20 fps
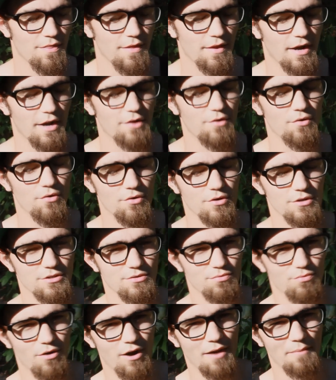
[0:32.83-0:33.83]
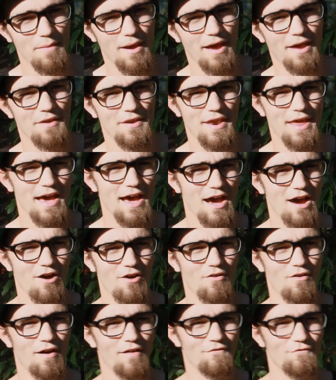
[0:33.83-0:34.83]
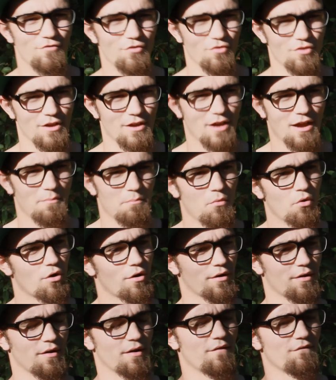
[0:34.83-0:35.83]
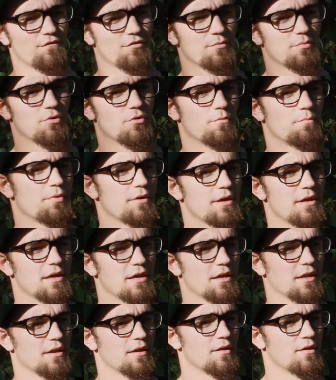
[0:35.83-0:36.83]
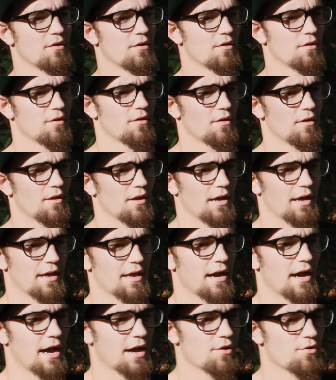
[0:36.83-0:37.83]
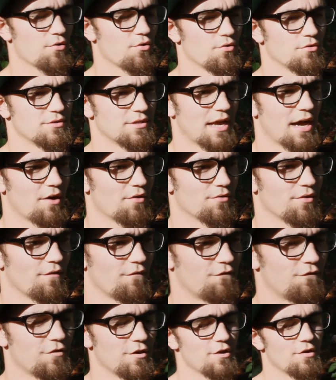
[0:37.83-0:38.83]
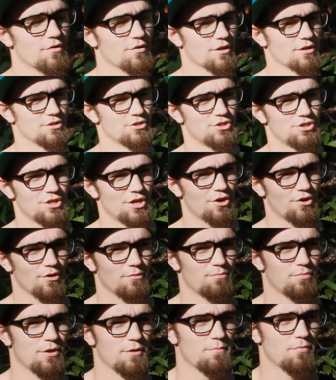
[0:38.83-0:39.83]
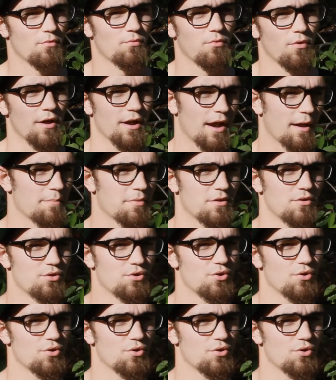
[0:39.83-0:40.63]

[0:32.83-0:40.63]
And I noticed where I'm at now, I feel like I'm more comfortable being a guy who's out in the field and sharing people what I've been